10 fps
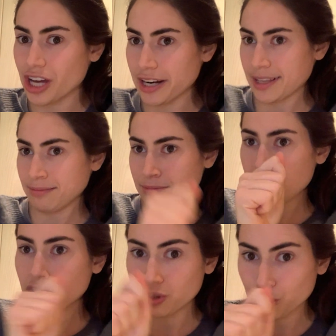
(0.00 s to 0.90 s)
jot in
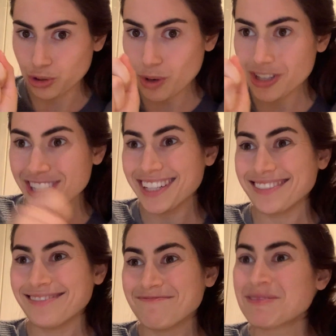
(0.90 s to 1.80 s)
George
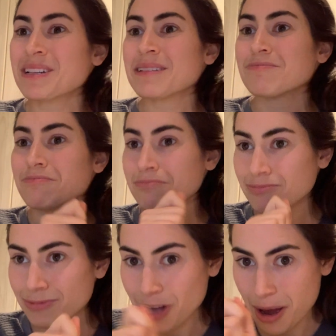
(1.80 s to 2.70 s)
Washington,
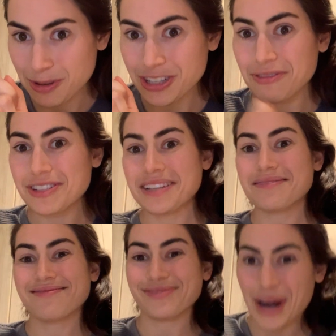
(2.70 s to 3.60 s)
Thomas
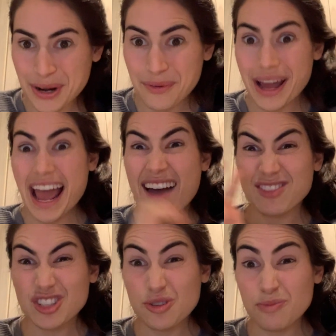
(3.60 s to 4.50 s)
Jefferson. Right away, I
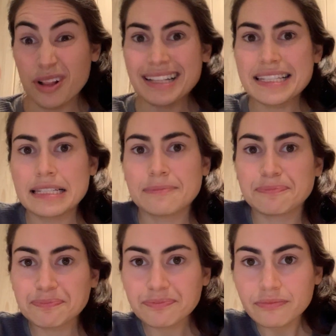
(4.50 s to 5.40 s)
have 2 bullets.
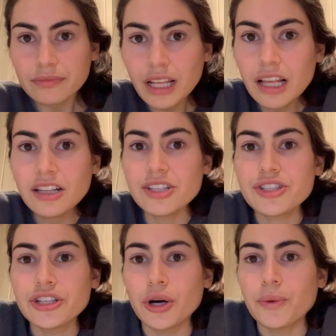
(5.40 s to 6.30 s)

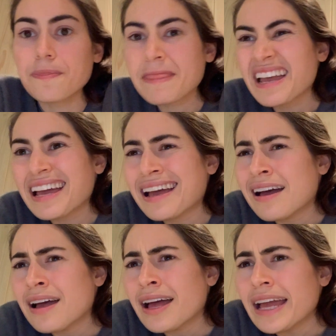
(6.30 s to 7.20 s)
So,
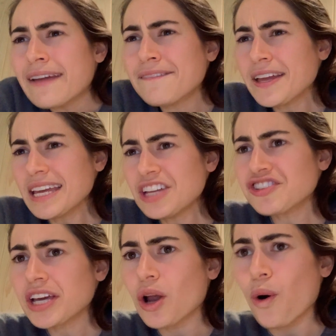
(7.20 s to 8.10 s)
if they
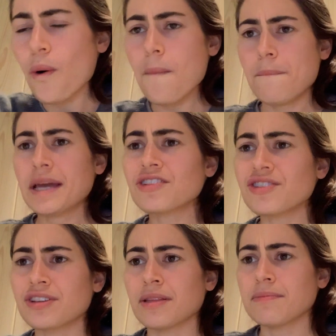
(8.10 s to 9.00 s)
each get a whole
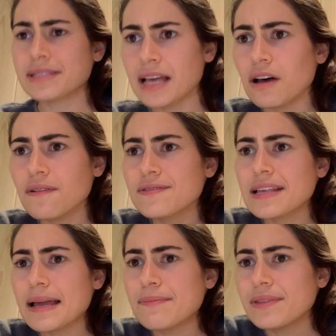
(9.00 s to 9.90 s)
picture to themselves,
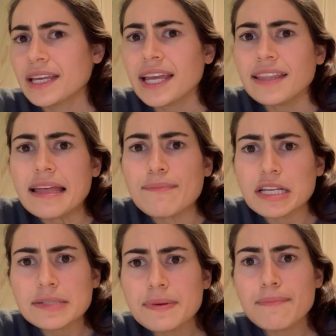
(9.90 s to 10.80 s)
I'm thinking they
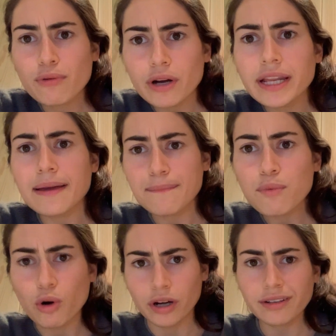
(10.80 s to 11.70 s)
must be pretty
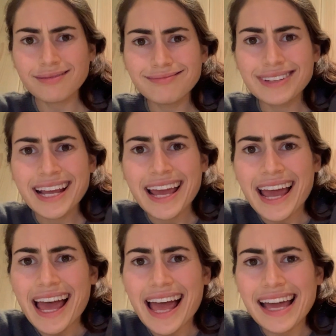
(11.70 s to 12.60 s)
important.
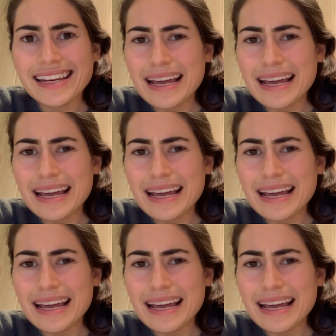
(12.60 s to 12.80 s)
And